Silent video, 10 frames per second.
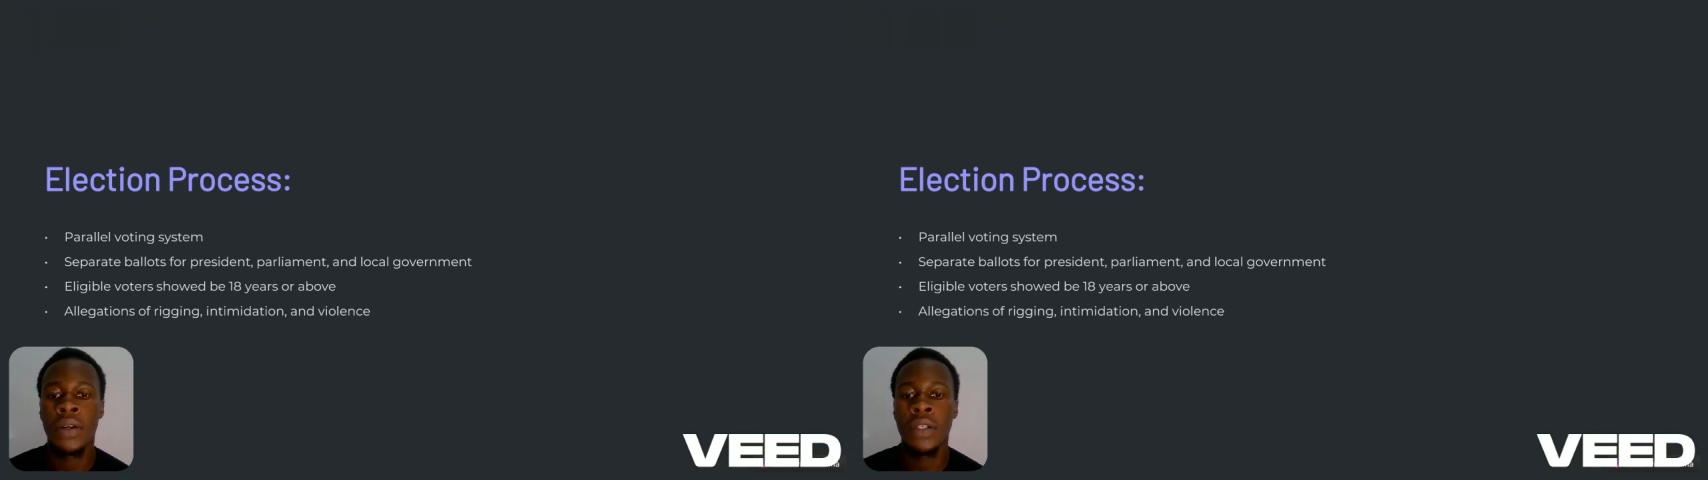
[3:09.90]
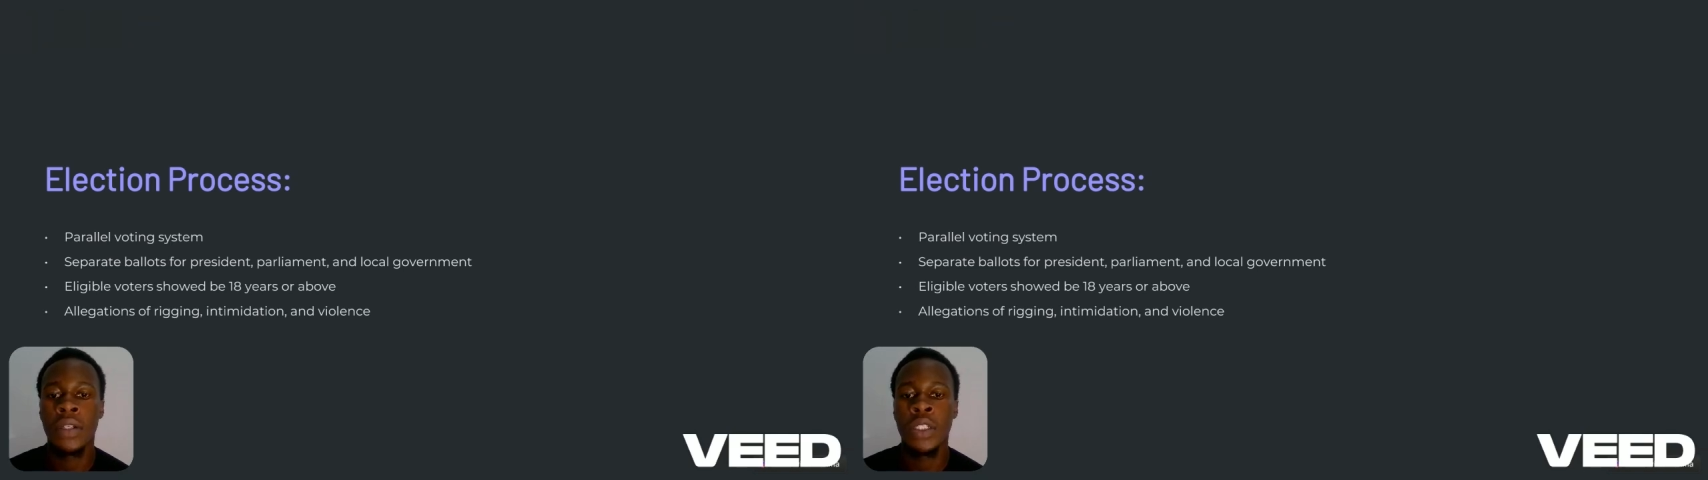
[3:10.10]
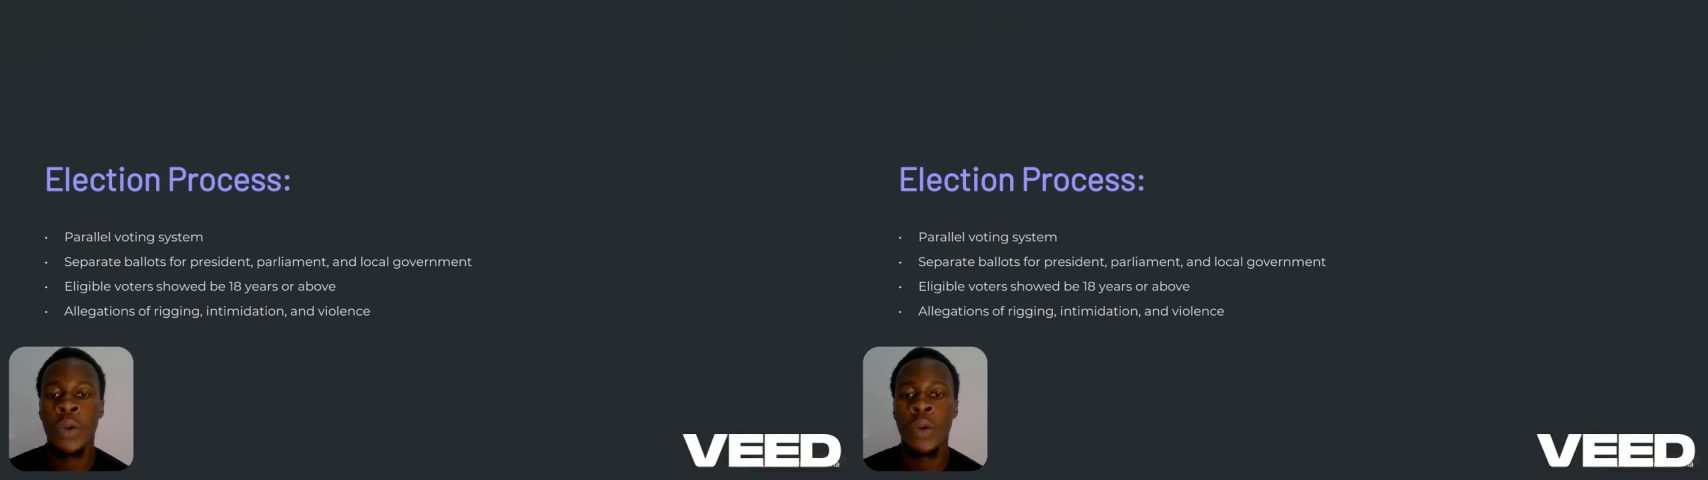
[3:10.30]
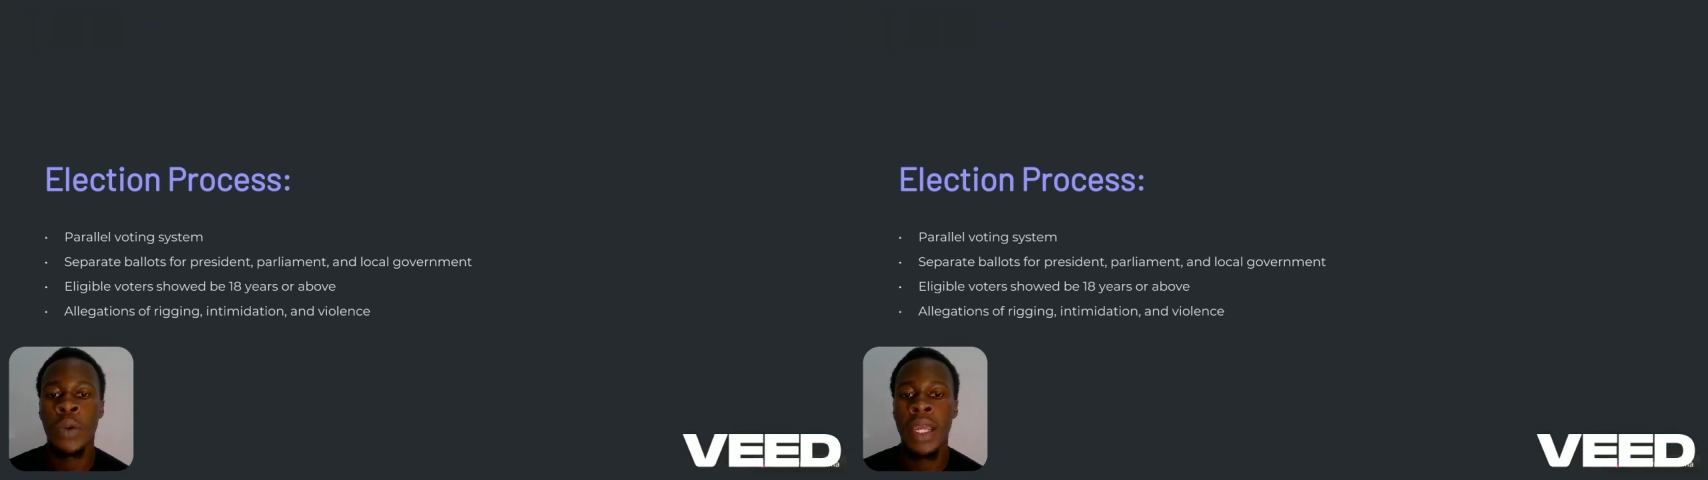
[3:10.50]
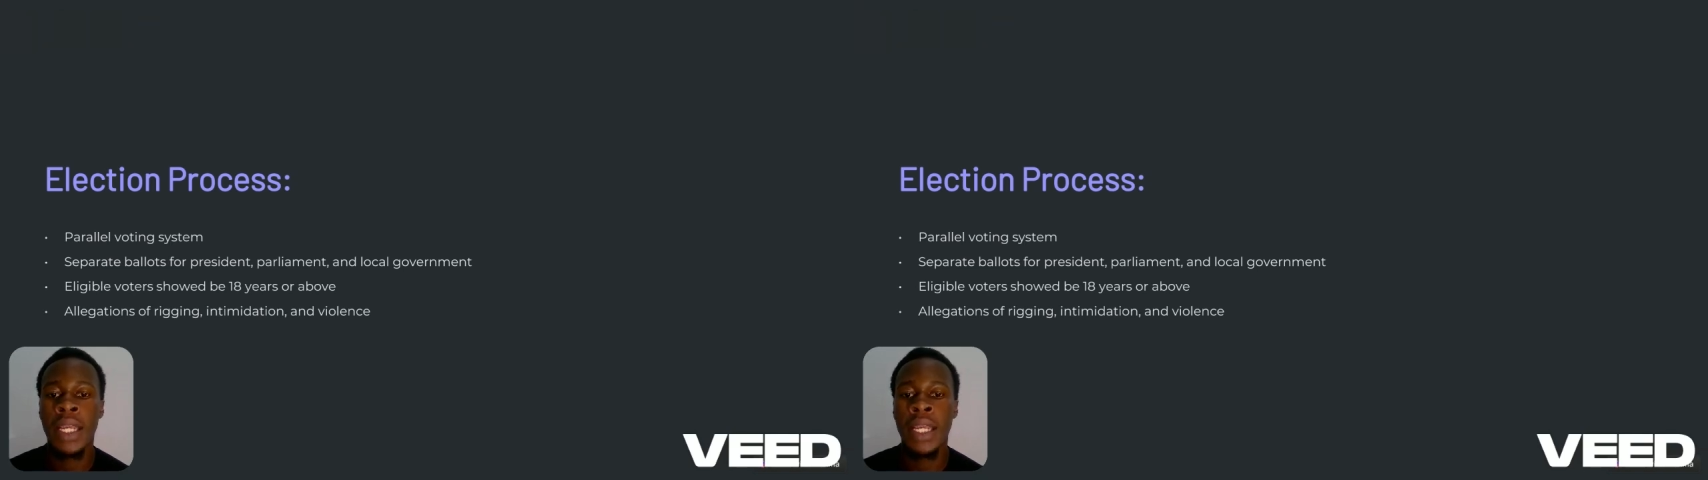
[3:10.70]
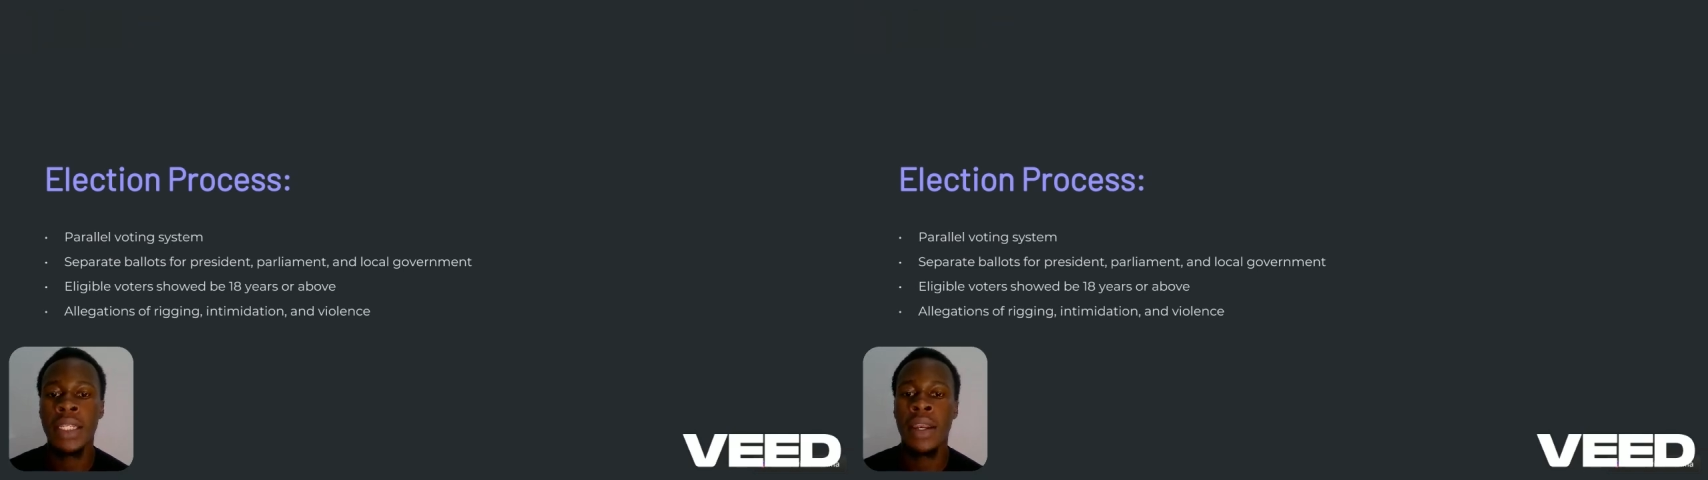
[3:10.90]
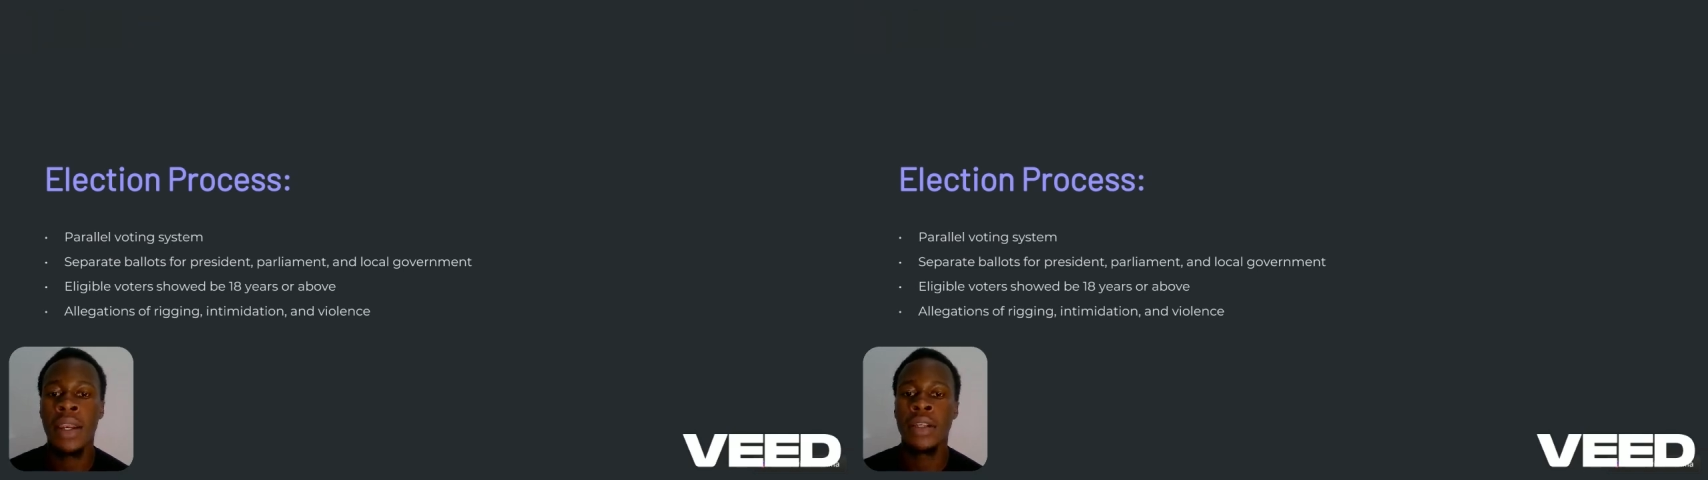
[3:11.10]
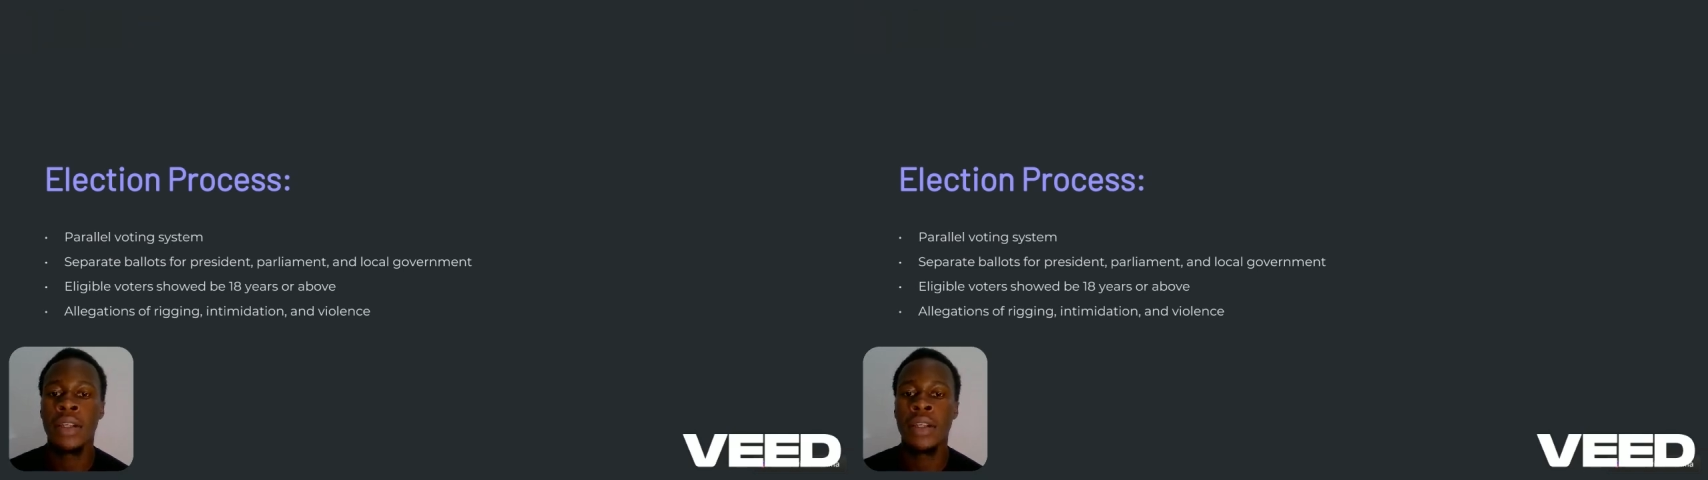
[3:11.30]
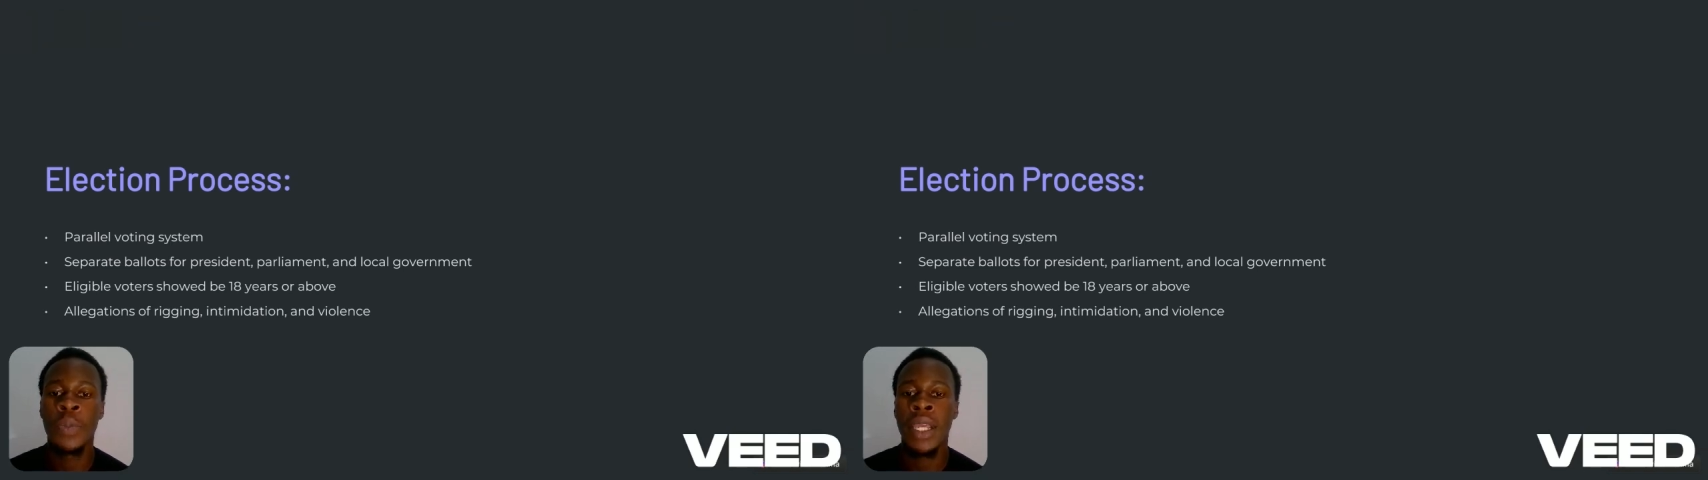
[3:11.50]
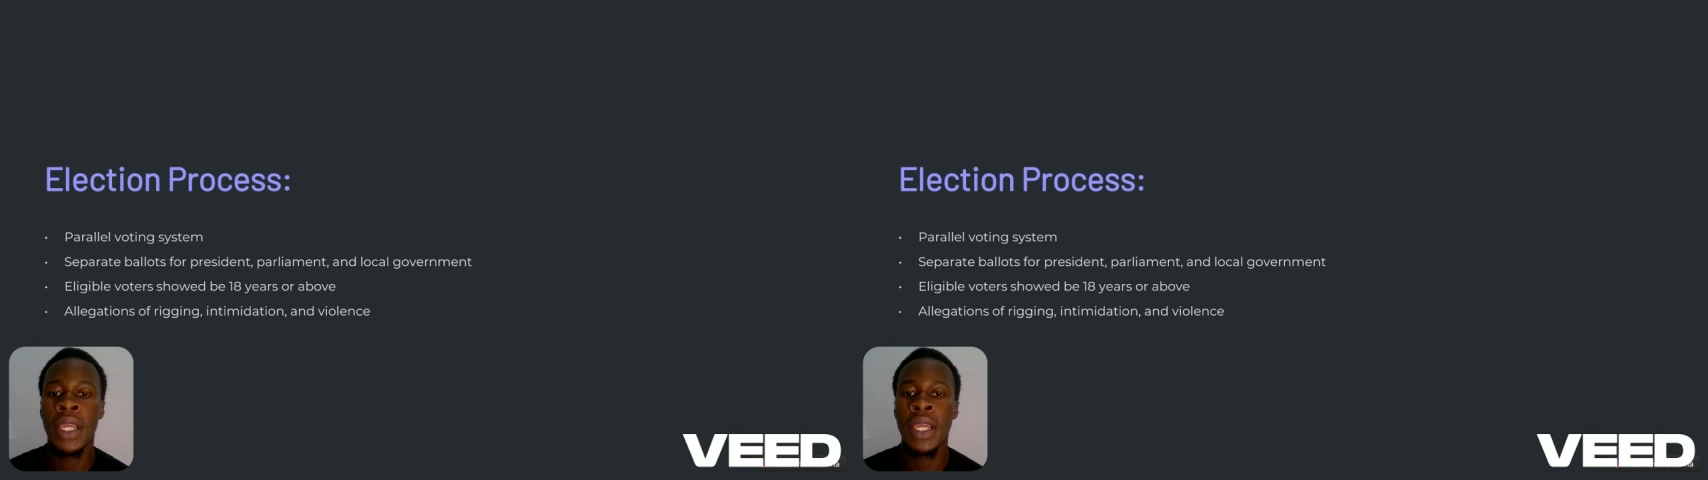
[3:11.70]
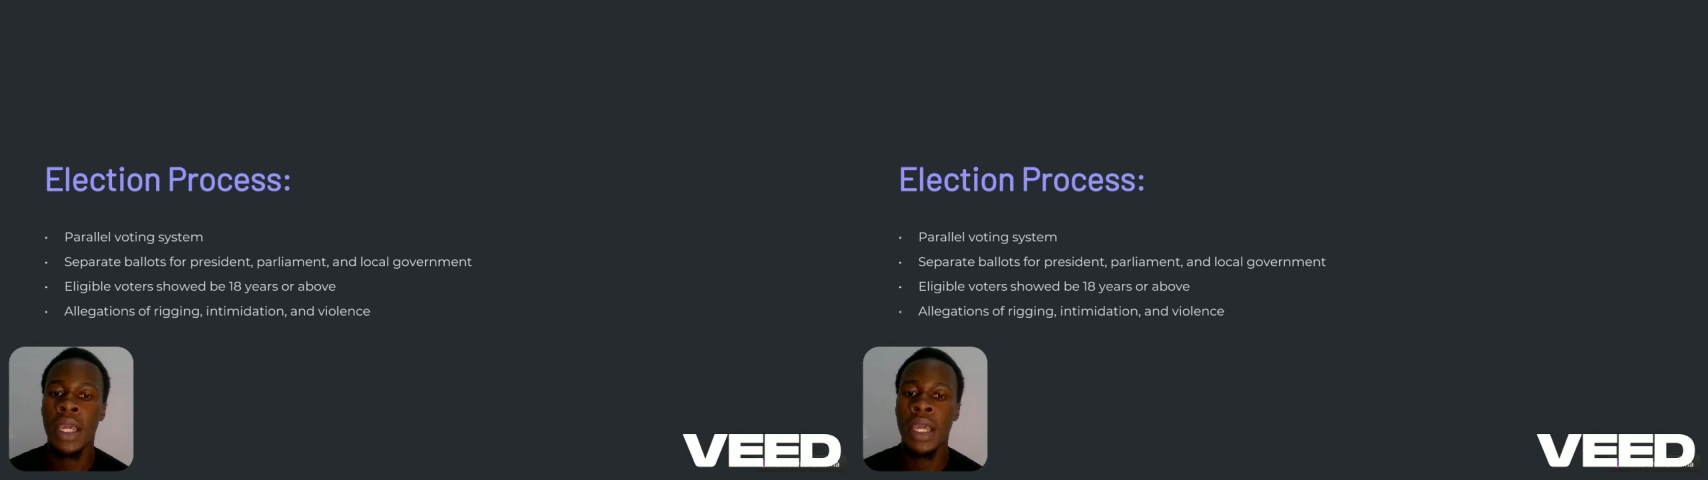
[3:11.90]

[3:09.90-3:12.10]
should be